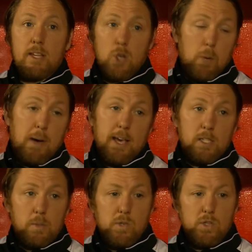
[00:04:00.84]
he's got
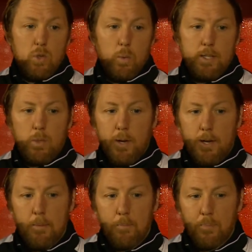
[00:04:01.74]
pace, which is always a
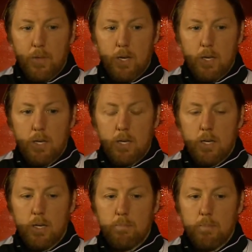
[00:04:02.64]
winner.
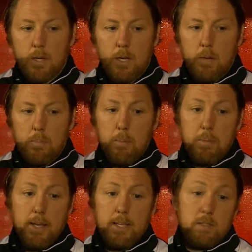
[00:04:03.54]
But
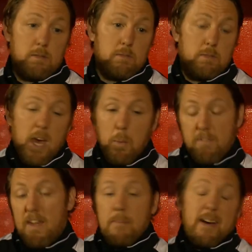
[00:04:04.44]
pleased, yeah,
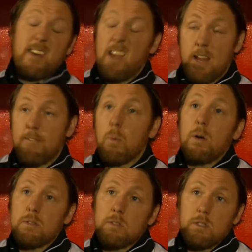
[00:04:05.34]
with him and
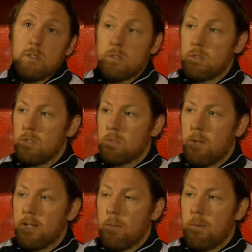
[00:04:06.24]
everyone that's
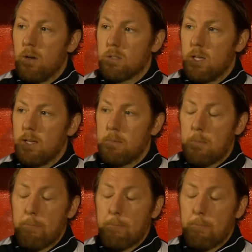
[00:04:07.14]
played their part today.